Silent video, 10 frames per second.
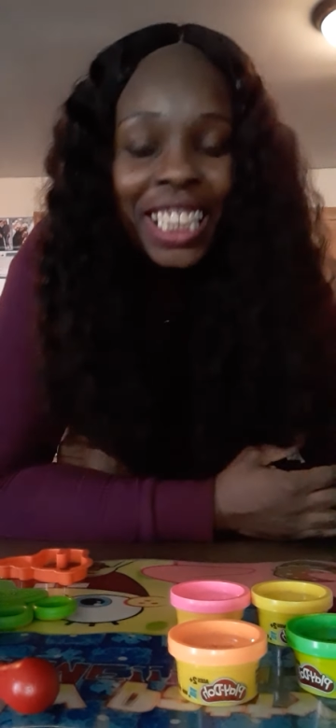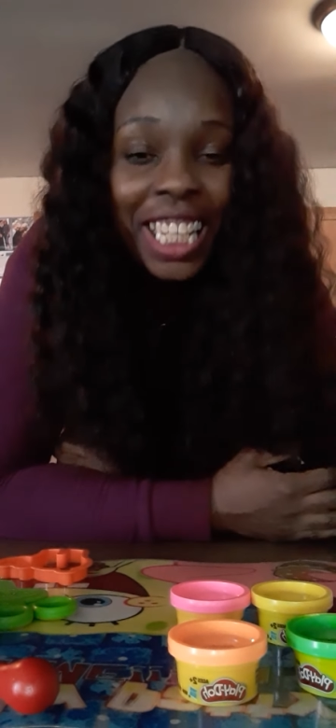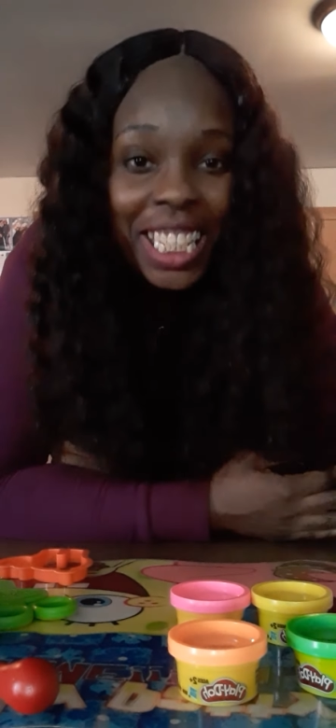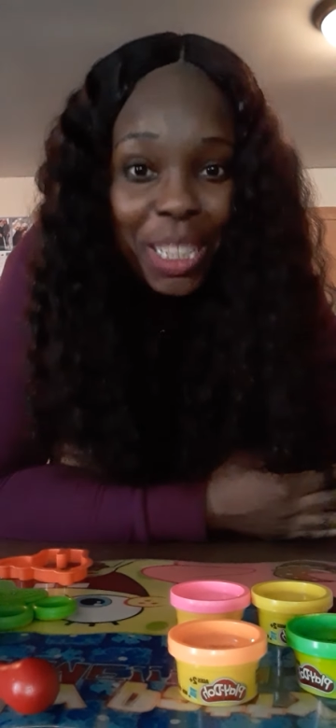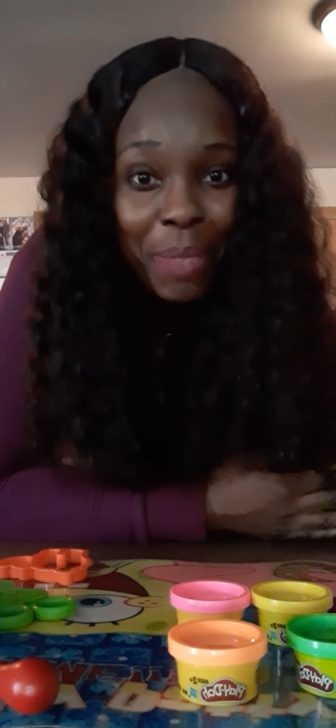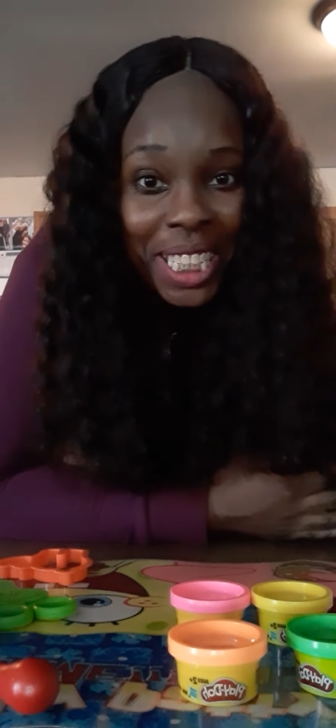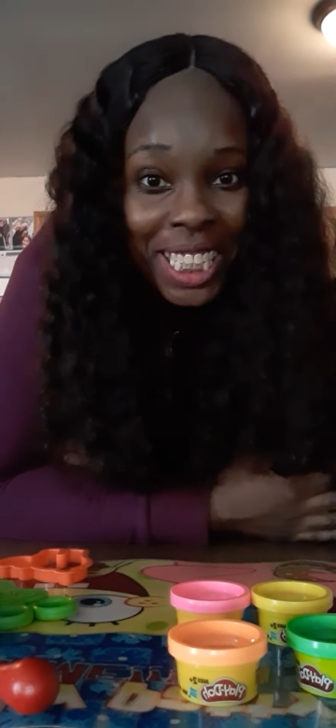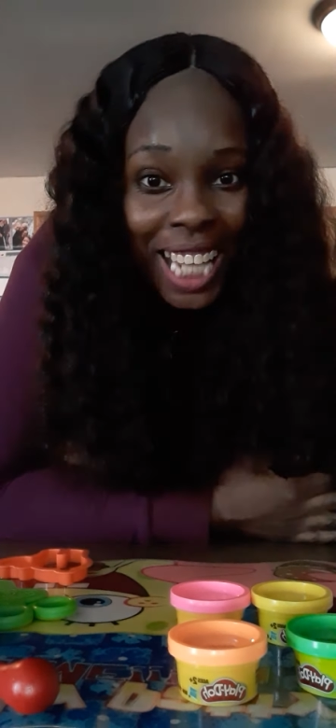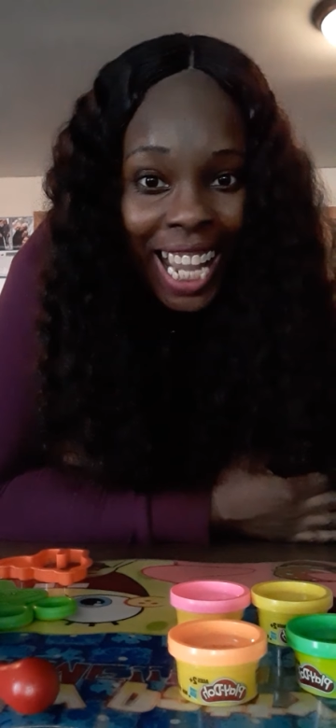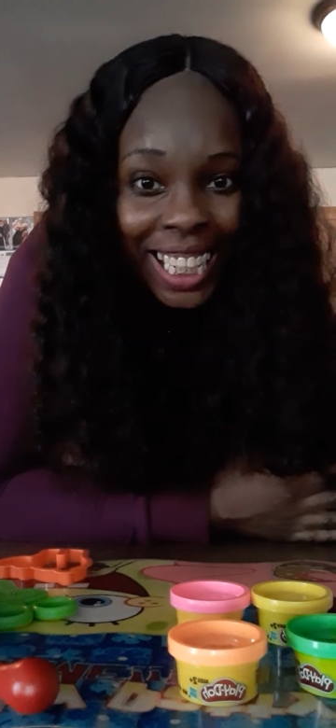it's
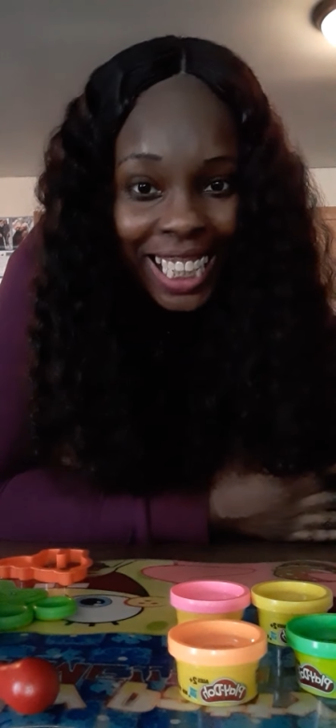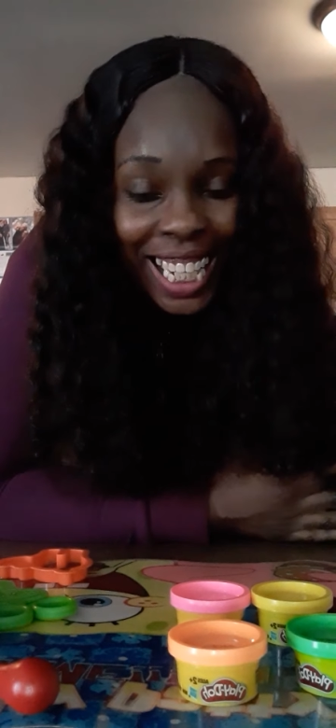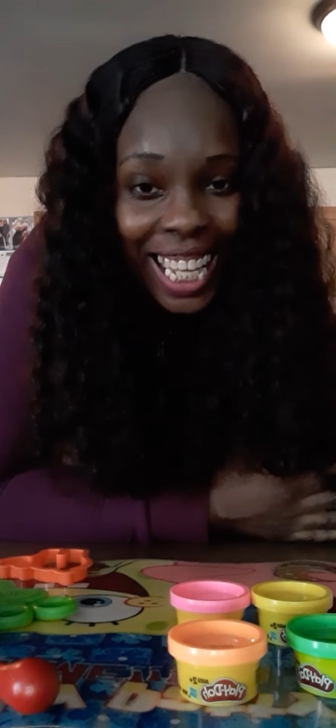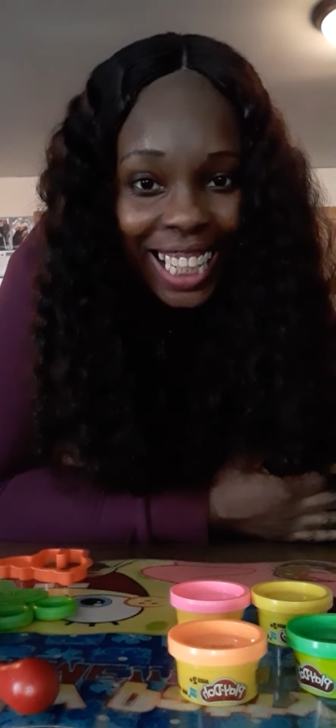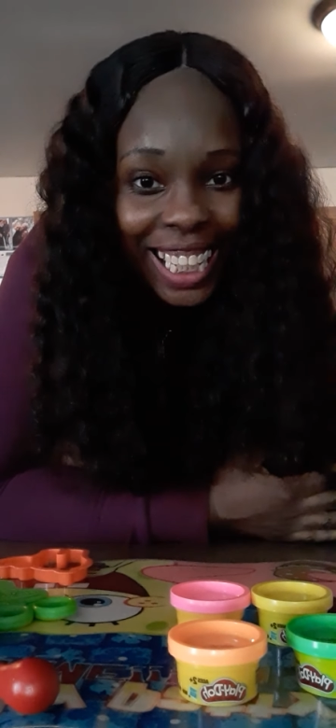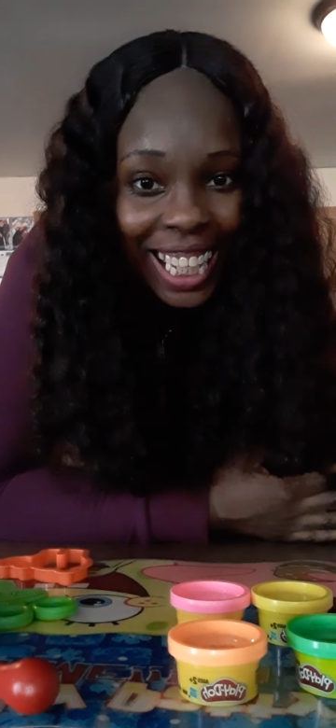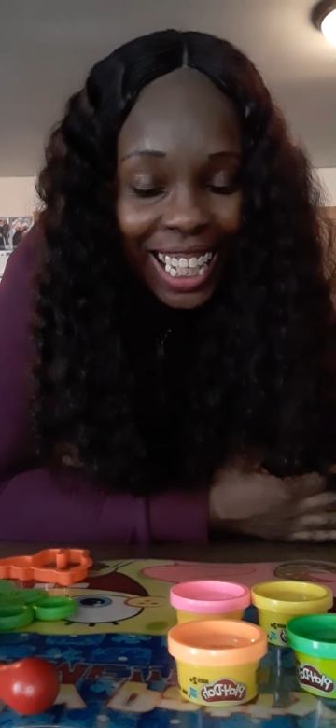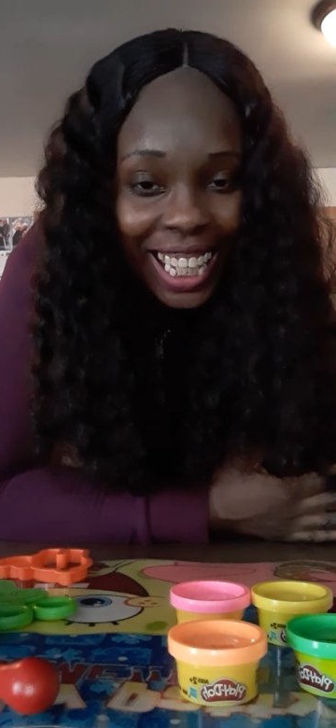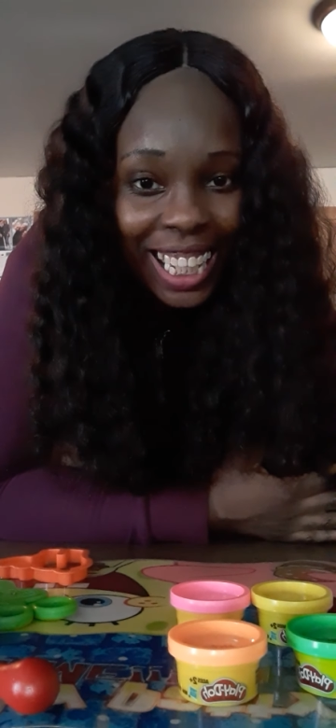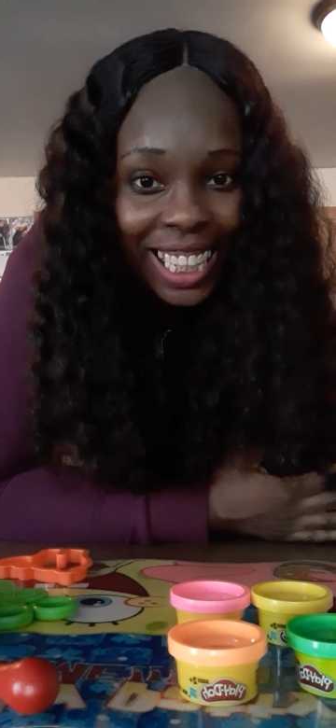Miss China
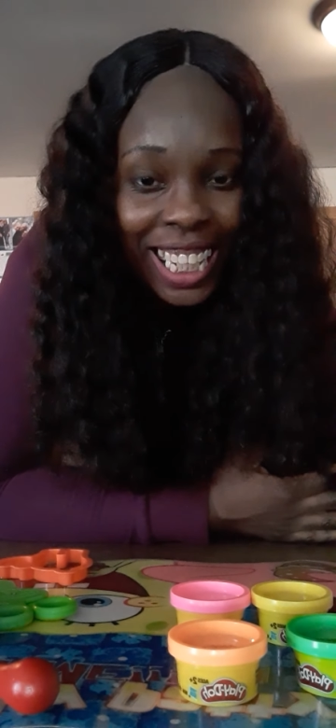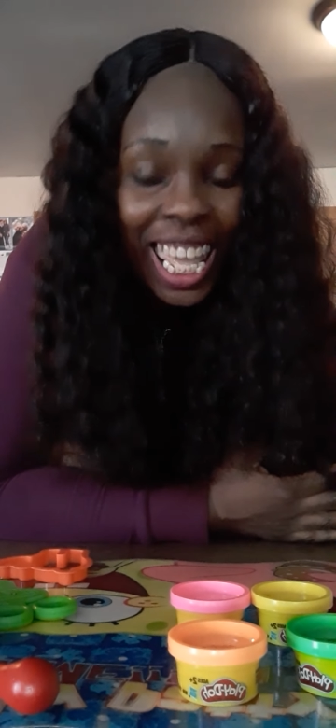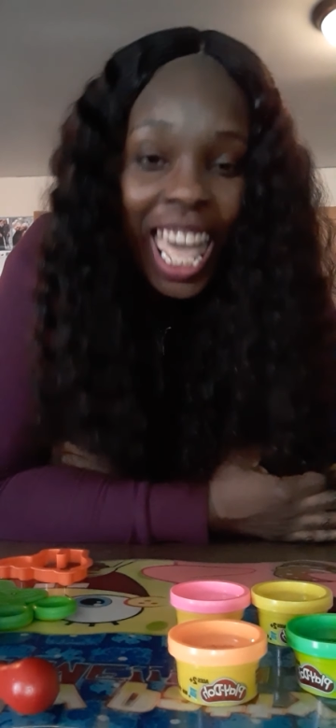again.